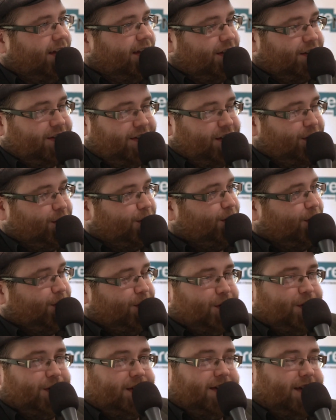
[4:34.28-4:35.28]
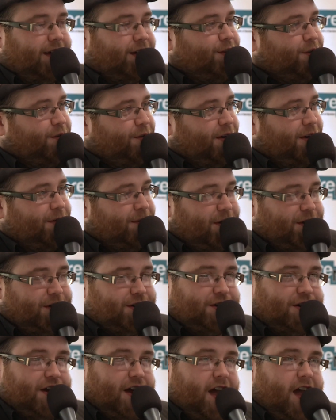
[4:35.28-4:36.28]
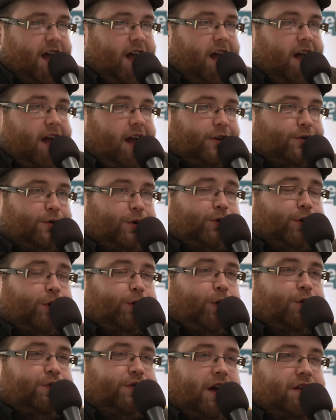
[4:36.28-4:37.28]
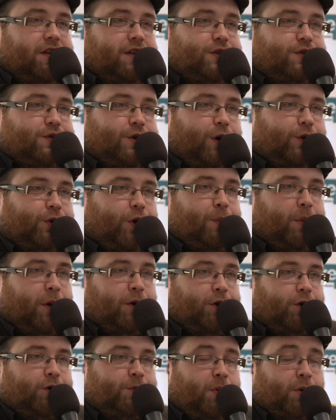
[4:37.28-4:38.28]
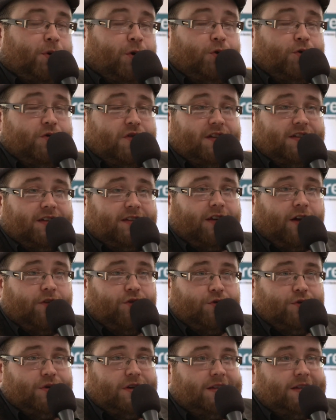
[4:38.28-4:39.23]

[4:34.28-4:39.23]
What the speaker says: And see you soon. Thank you very much. Et nous, on se retrouve très vite sur Entreprenante pour de nouvelles interviews